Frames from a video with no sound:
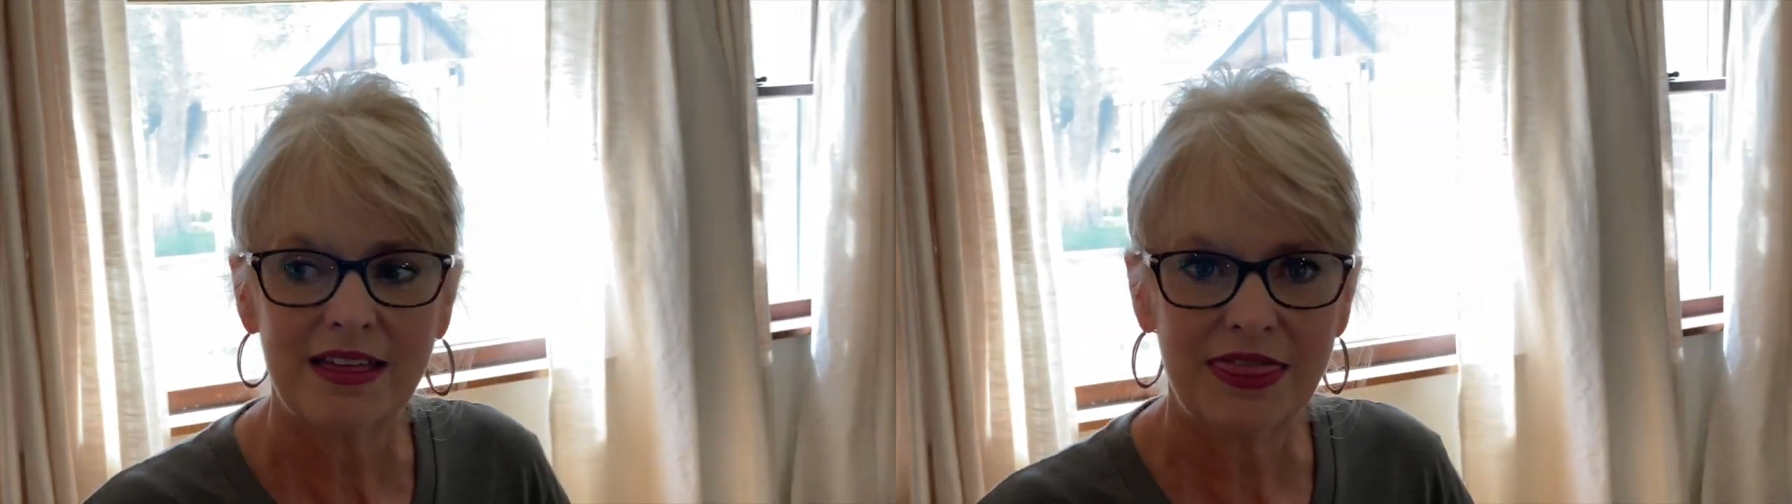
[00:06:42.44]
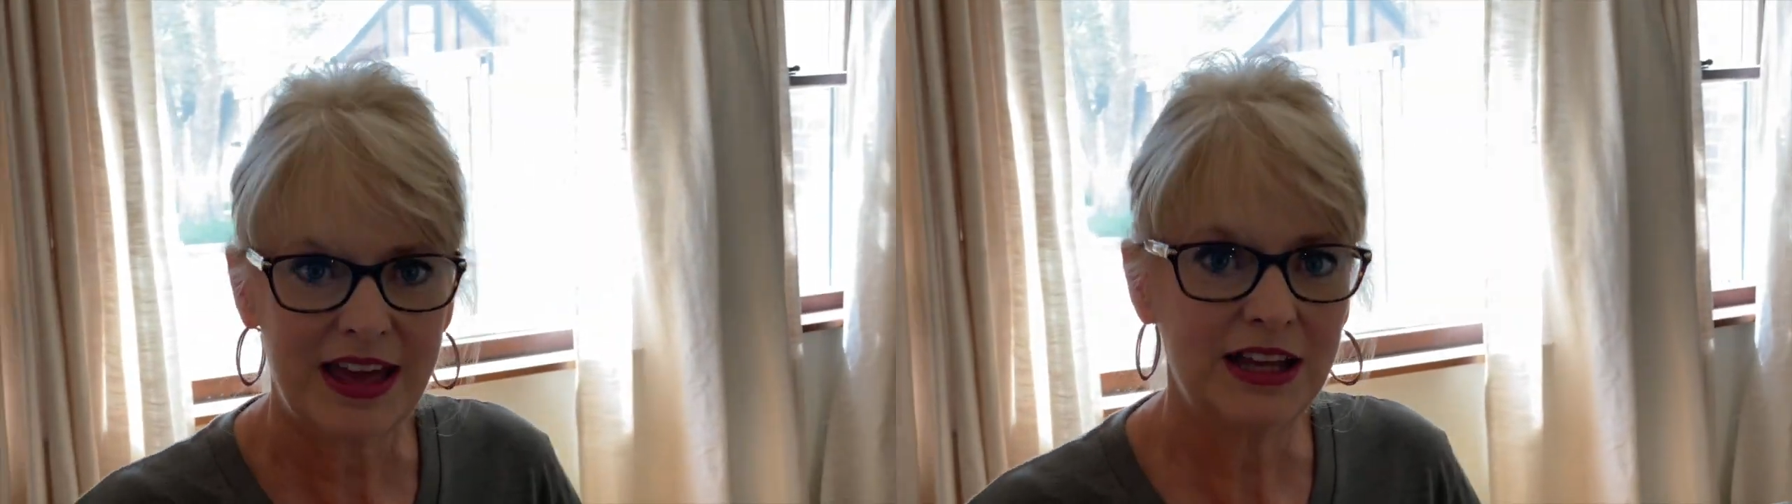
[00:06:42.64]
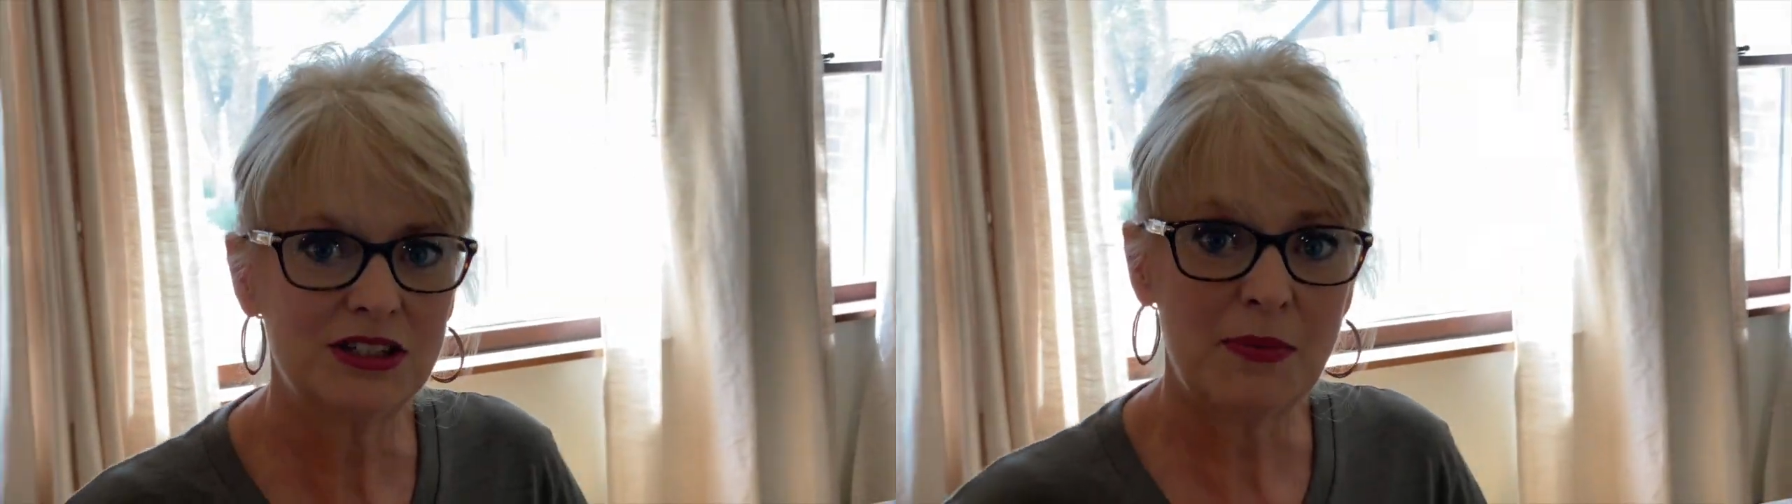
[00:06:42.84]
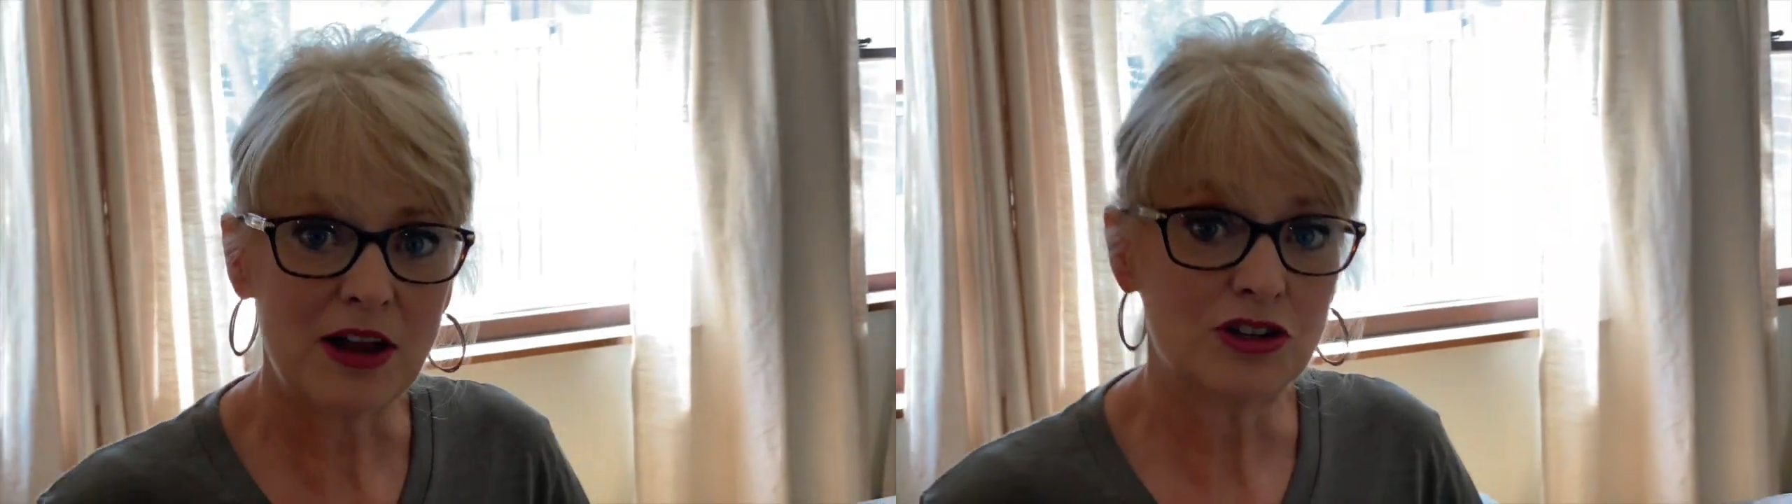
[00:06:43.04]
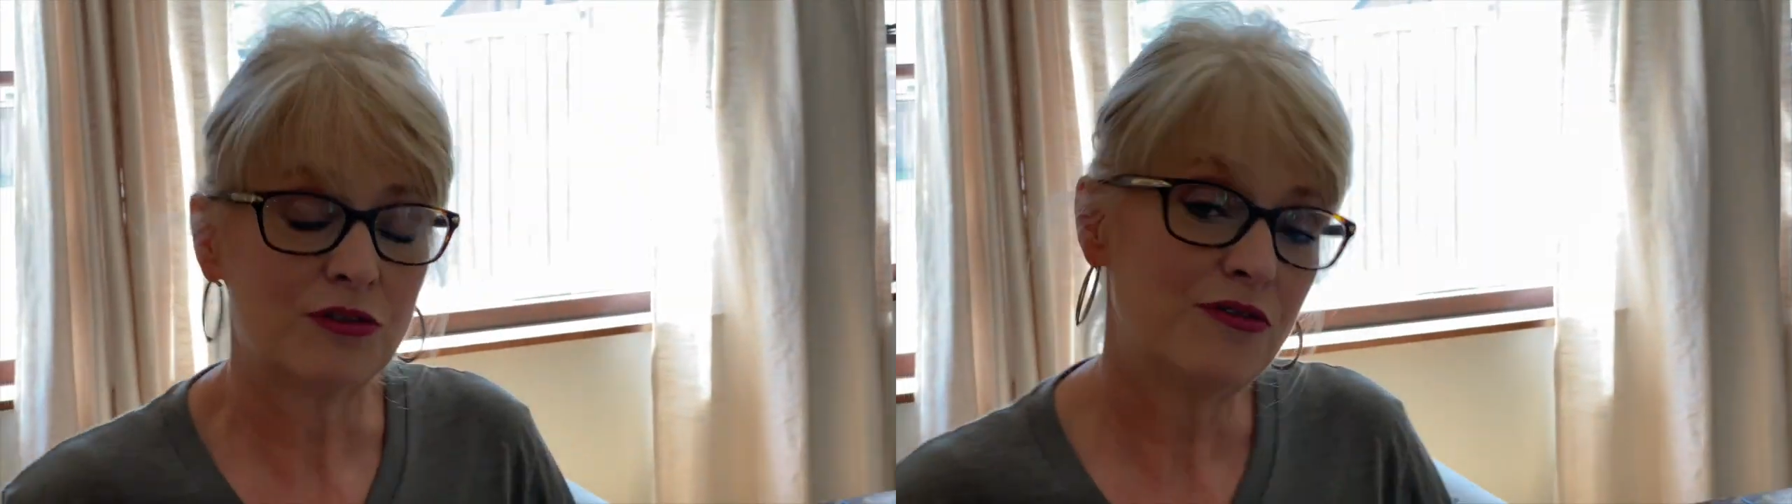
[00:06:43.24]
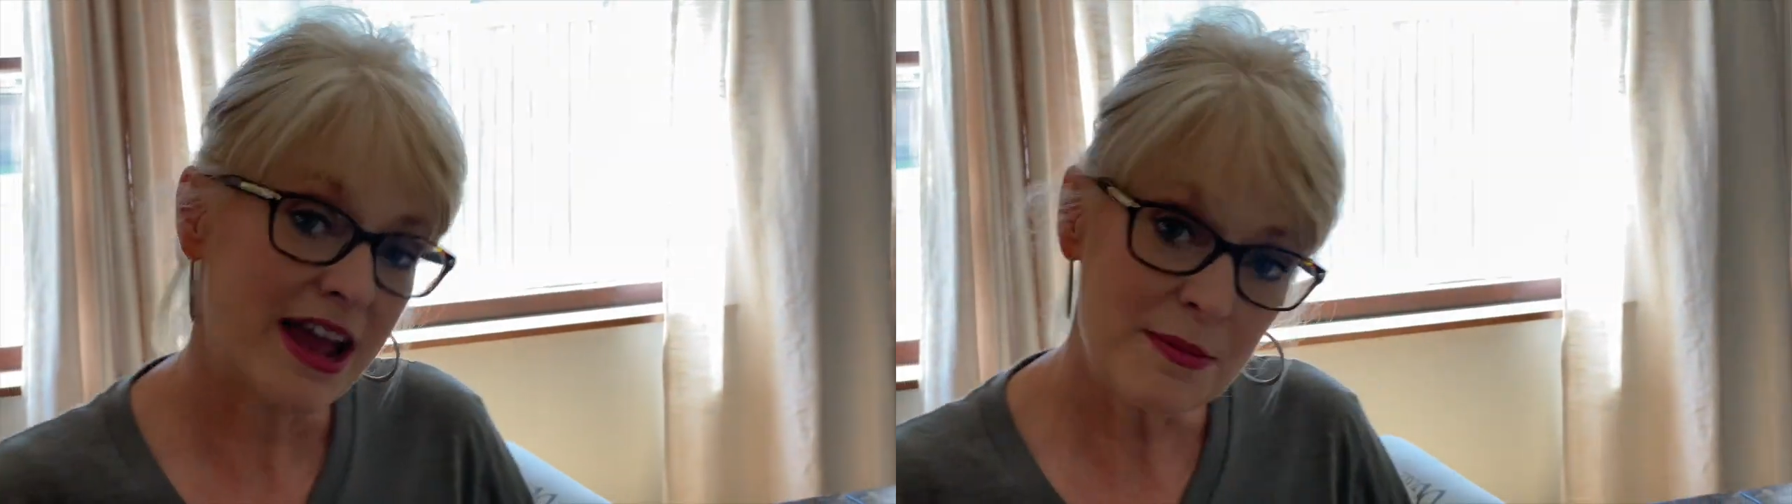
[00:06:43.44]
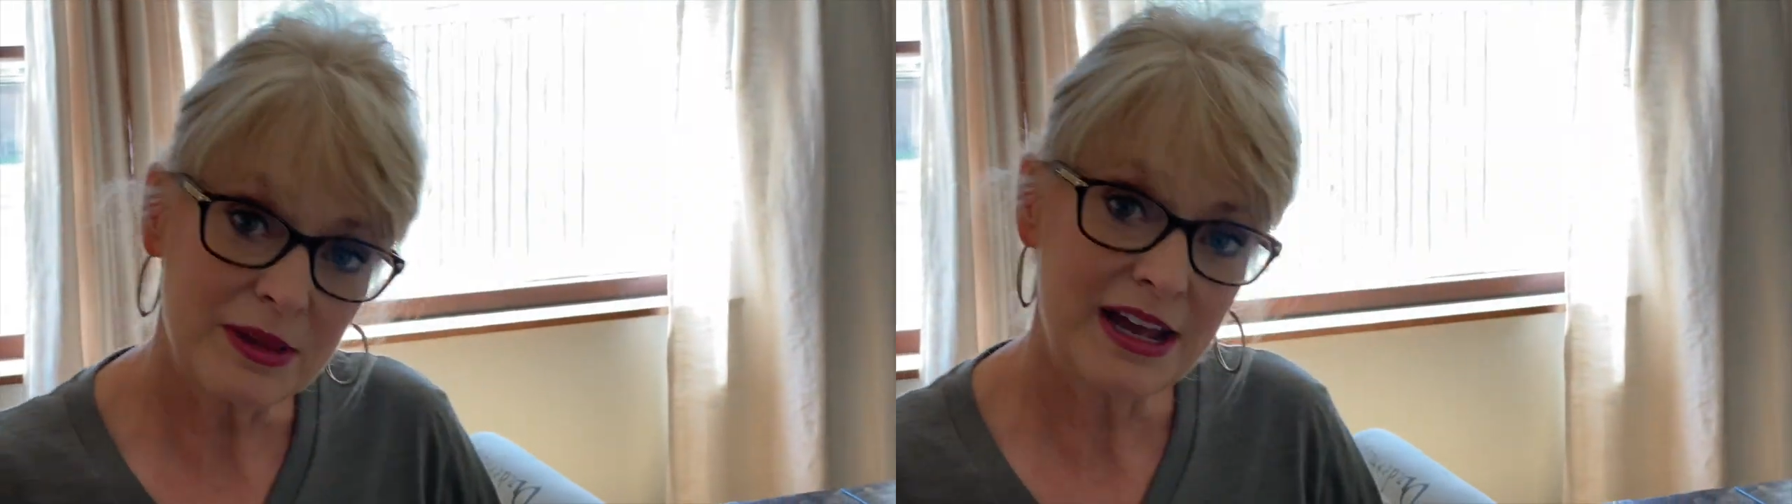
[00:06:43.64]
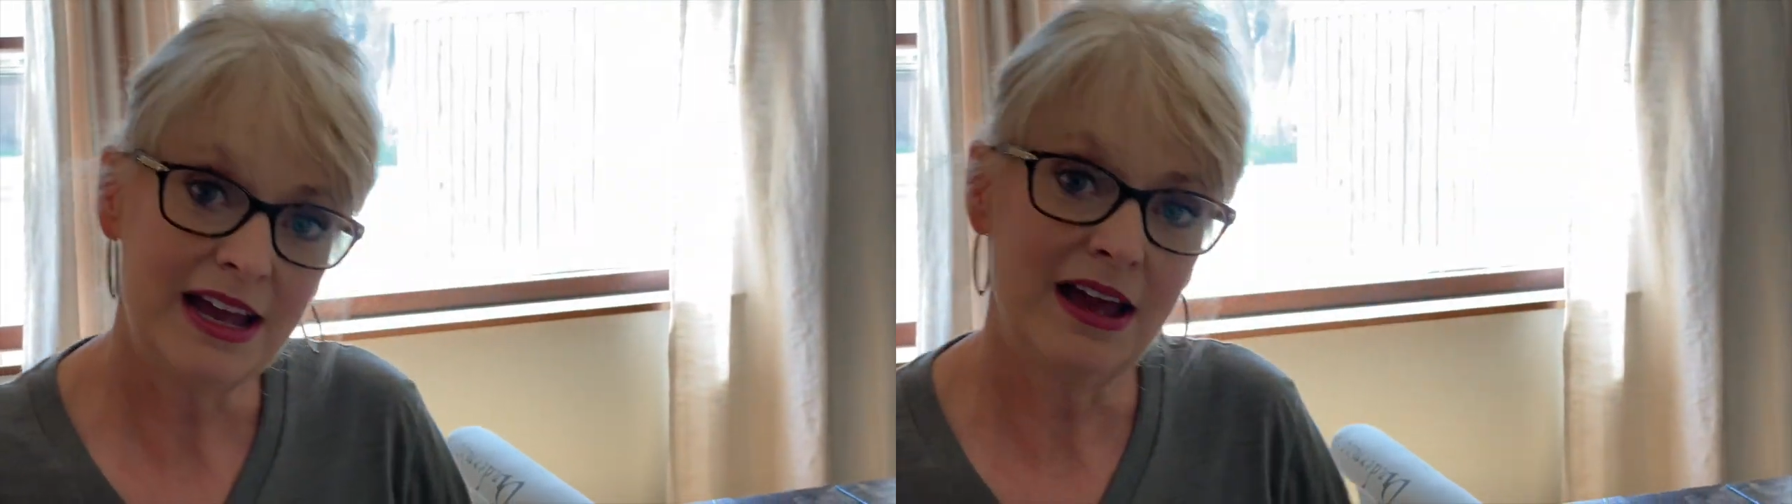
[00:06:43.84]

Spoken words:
things about your family